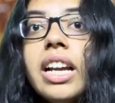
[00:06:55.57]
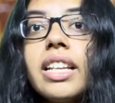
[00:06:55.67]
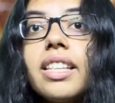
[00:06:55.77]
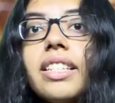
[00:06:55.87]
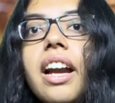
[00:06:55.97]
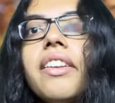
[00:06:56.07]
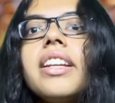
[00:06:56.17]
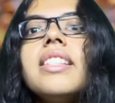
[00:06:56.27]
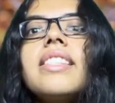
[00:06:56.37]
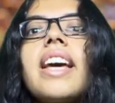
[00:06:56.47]

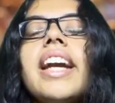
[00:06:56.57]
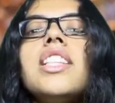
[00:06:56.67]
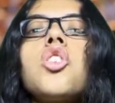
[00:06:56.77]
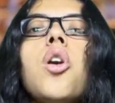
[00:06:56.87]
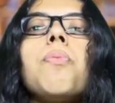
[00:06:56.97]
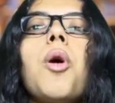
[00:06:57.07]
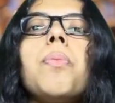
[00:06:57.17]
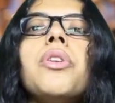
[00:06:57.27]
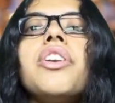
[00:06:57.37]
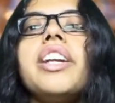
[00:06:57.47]
Satirical sites are
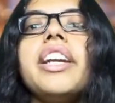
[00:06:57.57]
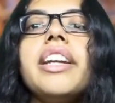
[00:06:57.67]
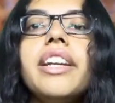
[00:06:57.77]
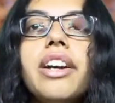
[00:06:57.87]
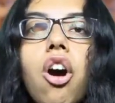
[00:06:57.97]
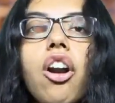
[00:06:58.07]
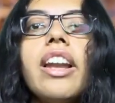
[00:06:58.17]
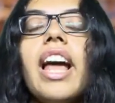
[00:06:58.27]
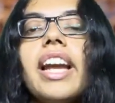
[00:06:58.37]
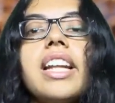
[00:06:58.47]
popular
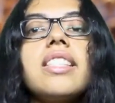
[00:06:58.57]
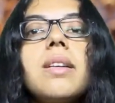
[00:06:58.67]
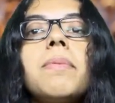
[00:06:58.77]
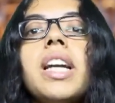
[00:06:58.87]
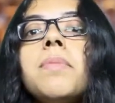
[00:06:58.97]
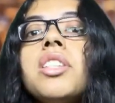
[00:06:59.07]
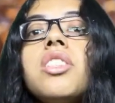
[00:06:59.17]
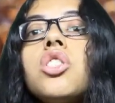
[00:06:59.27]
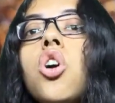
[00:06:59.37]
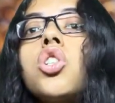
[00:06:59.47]
online and sometimes it
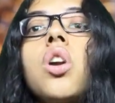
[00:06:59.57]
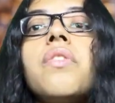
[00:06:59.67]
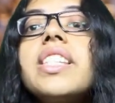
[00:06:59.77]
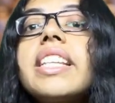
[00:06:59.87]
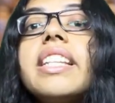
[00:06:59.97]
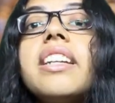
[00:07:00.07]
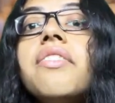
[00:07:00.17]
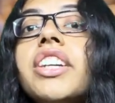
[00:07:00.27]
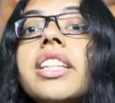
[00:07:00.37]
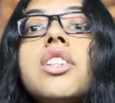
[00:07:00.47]
is not always clear
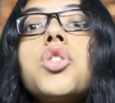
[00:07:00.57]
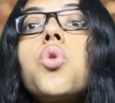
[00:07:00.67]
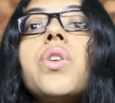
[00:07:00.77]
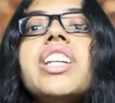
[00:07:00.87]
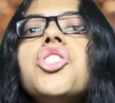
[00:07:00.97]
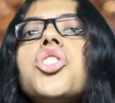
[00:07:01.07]
whether a story is